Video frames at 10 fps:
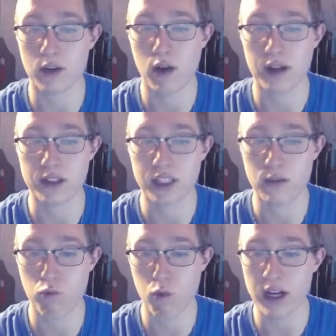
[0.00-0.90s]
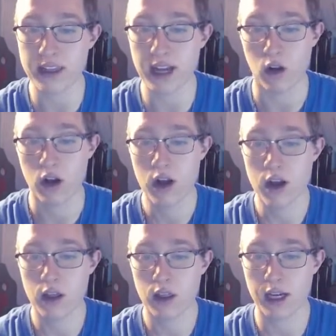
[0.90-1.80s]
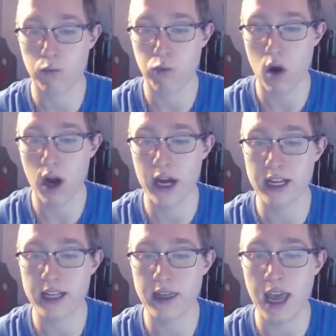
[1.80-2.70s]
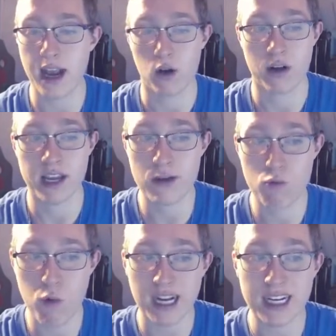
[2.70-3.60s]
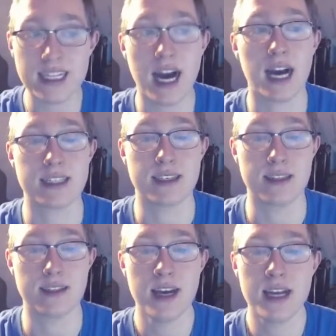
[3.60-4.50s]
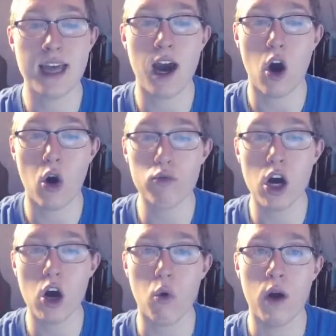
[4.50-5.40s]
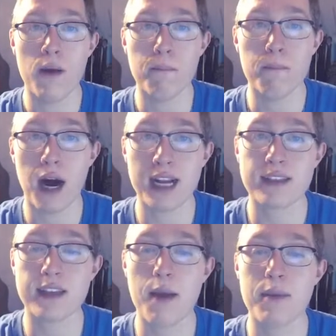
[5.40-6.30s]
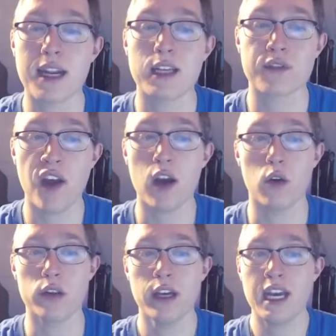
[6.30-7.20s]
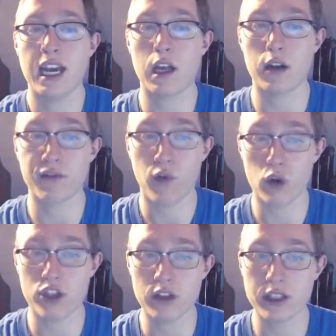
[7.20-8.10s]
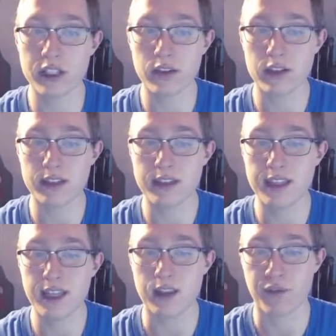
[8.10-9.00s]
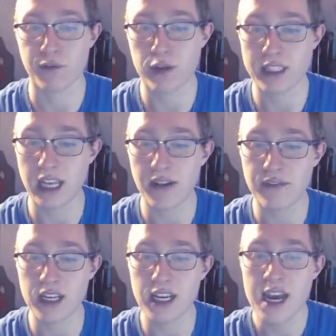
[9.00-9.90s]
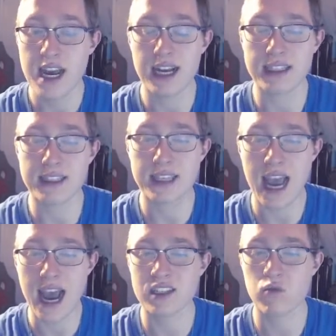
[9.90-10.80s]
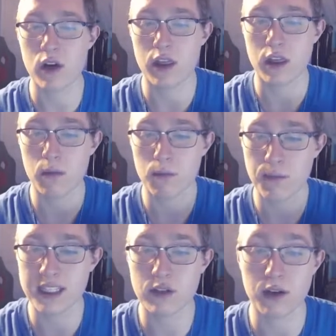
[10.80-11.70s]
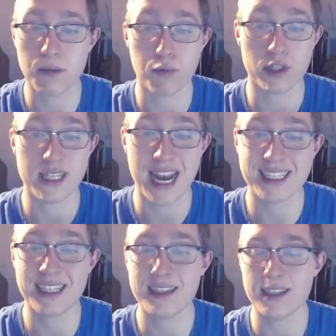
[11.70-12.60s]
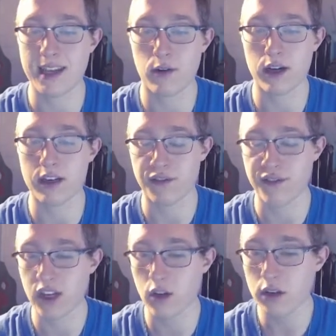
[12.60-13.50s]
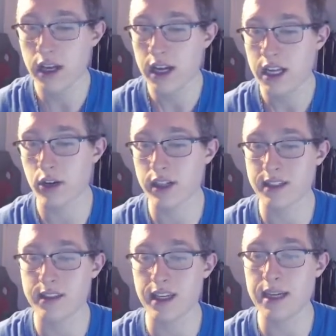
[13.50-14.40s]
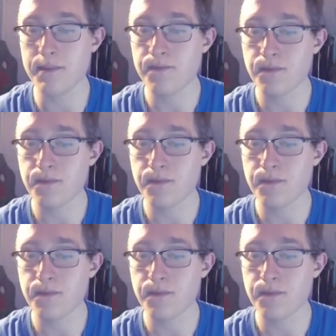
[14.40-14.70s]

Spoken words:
ground. You see right there, like right there, he recognizes that, oh no, my assignment has failed. And unfortunately, you're going to see that the free safety is tasked with basically protecting this area of the field. You're going to see